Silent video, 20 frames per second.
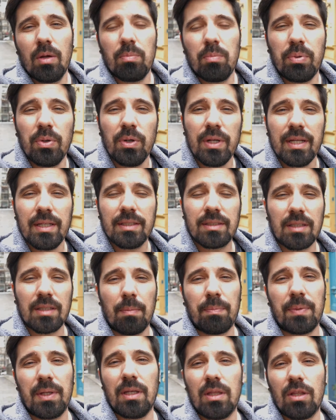putting
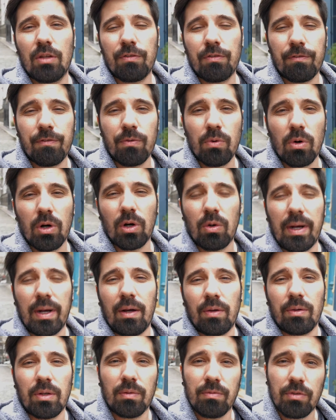something in the
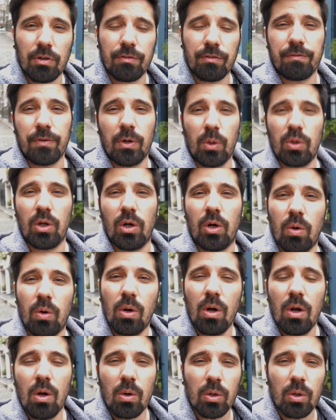foreground of your photo